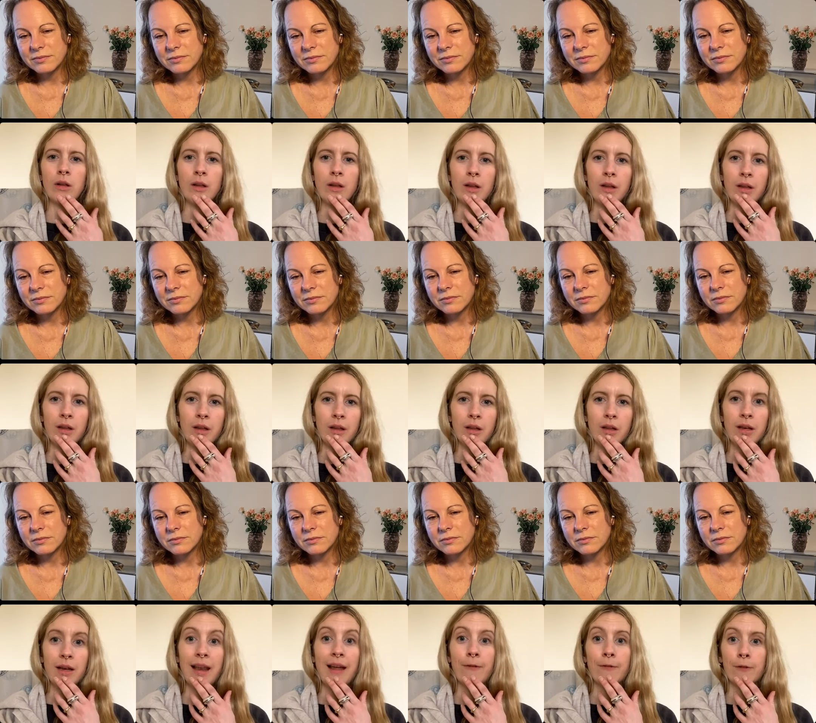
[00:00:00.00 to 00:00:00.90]

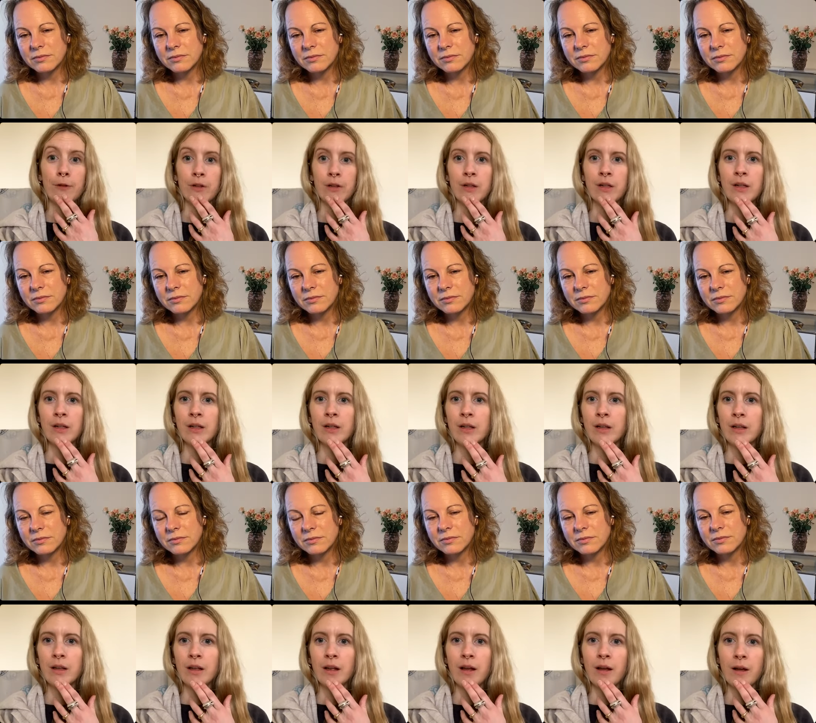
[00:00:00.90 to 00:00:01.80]
Speaker 1: level.
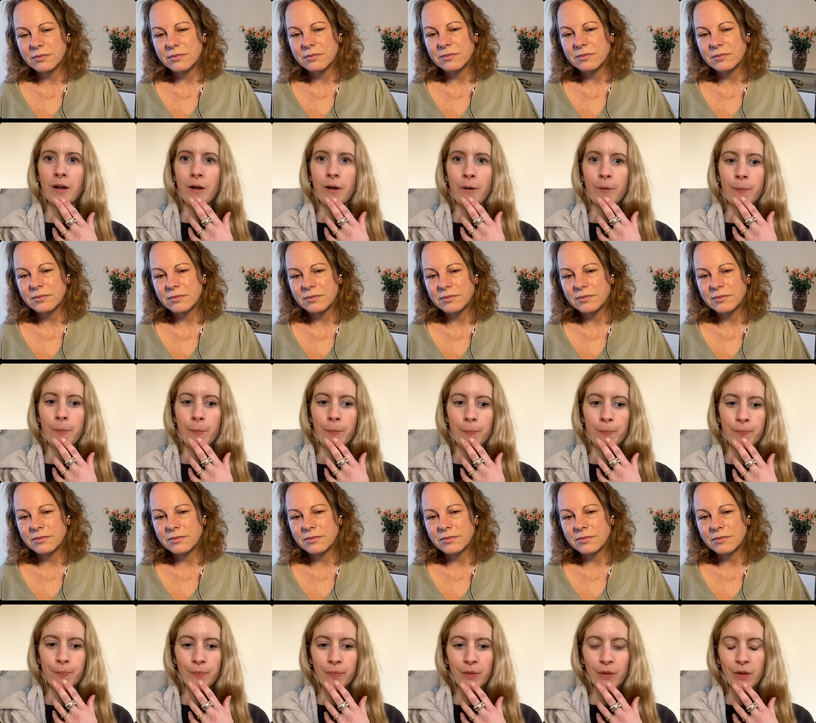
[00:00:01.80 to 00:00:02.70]

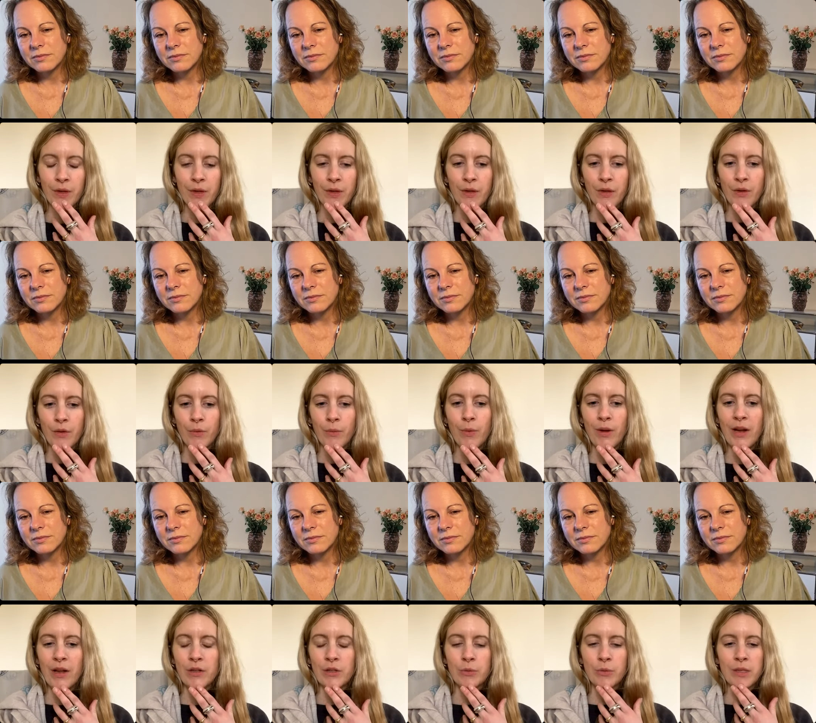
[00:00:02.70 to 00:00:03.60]
What else was I
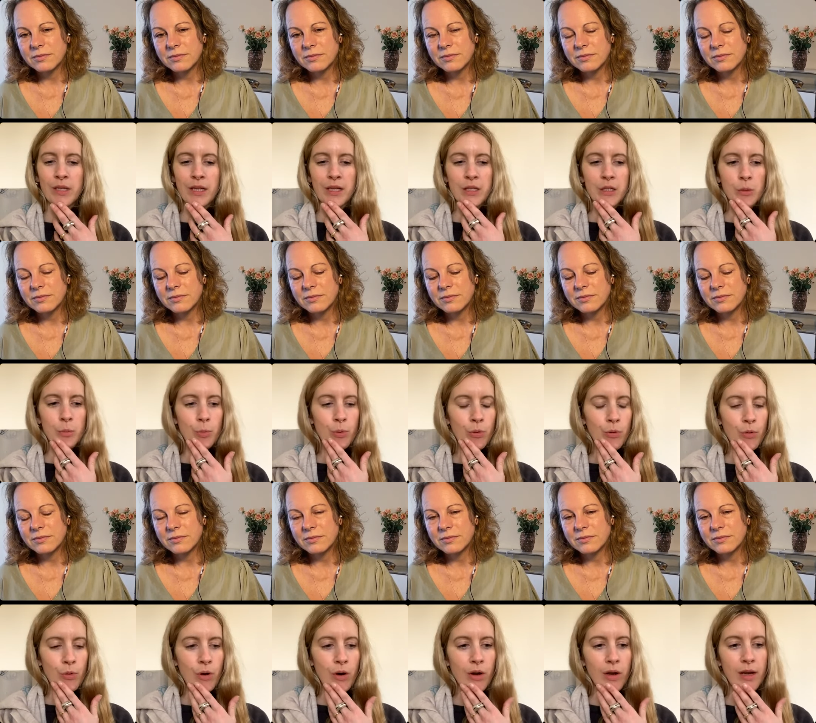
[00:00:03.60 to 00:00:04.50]

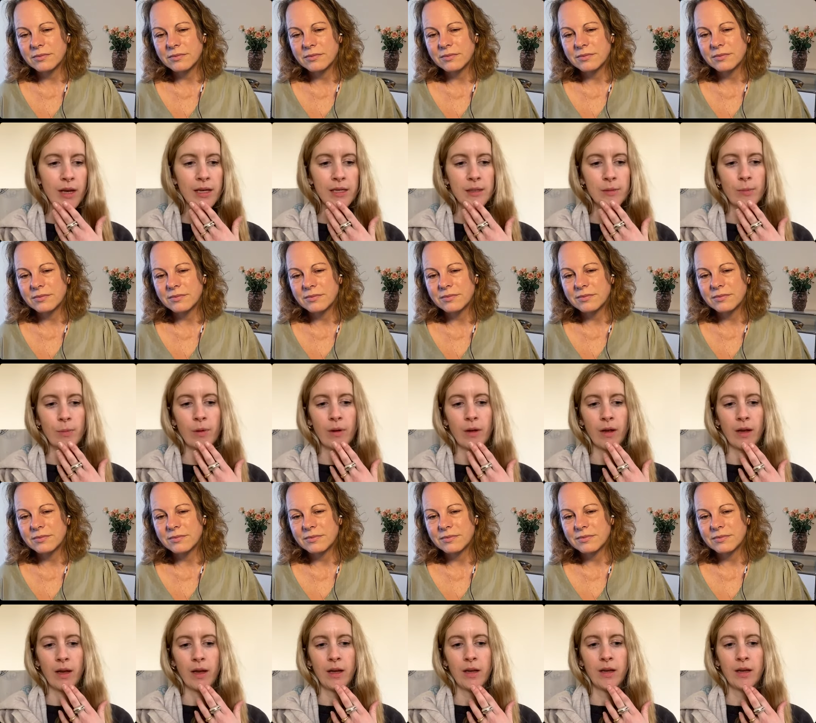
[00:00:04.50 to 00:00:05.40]
surprised by?
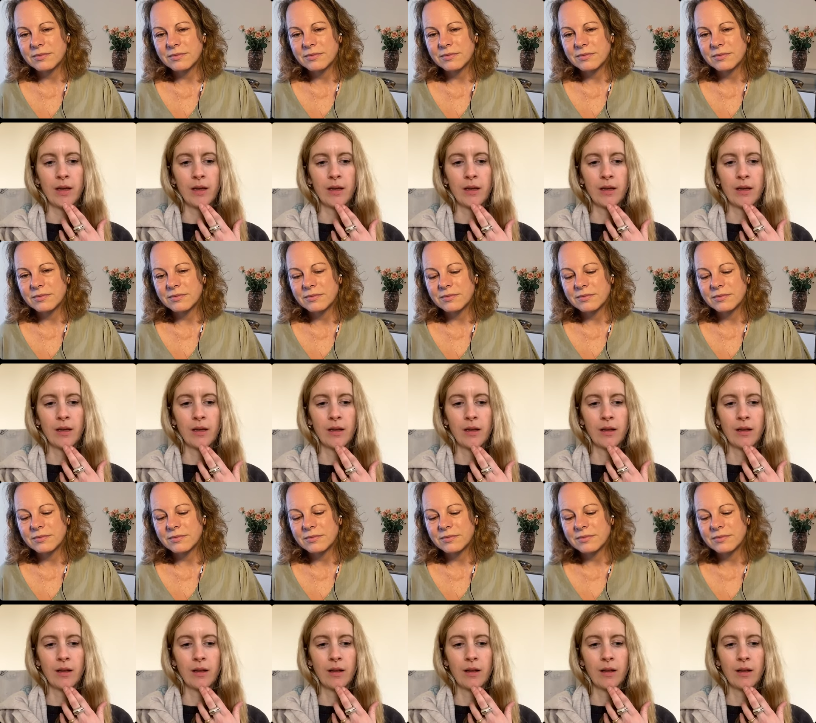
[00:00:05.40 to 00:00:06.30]
How
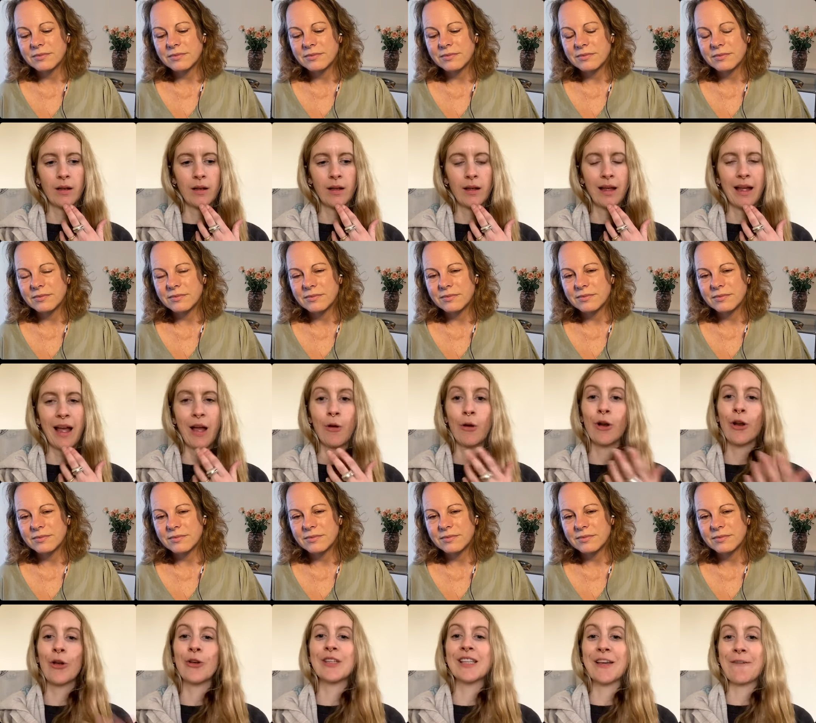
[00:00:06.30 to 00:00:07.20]
close I
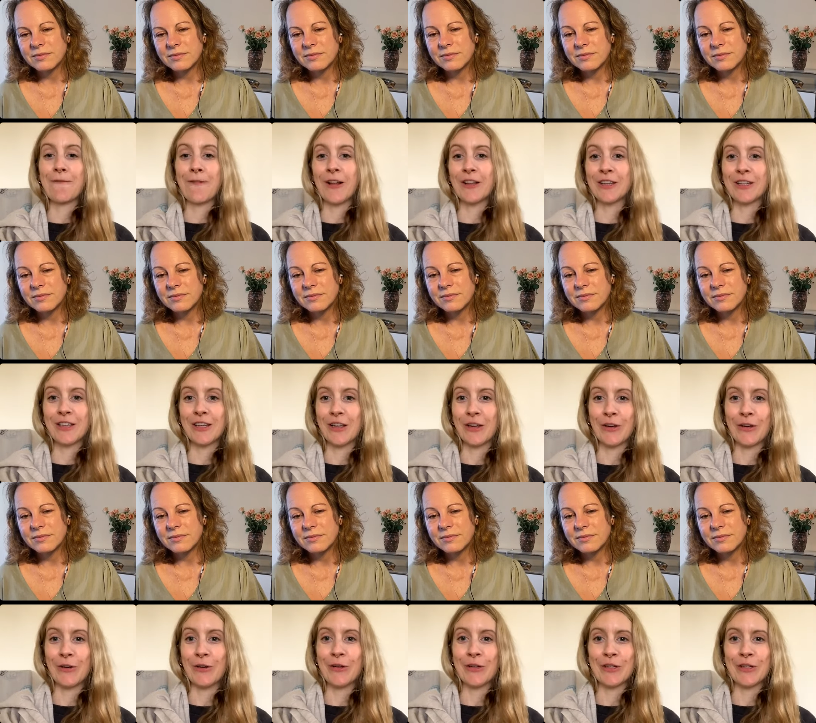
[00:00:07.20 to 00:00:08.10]
felt to you, just like,